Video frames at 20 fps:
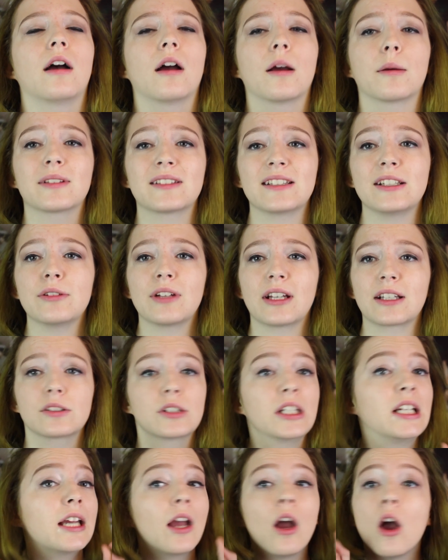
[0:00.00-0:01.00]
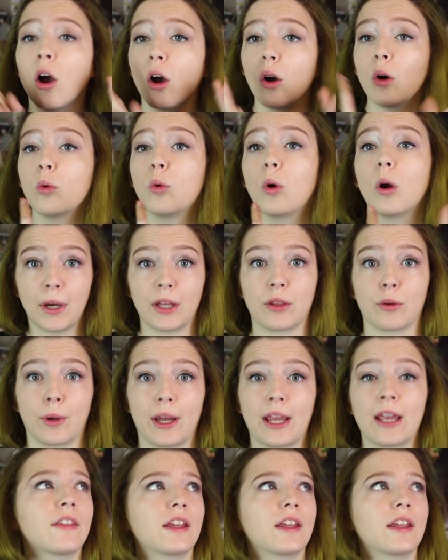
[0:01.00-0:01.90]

I will see you next week. Oh, by the way,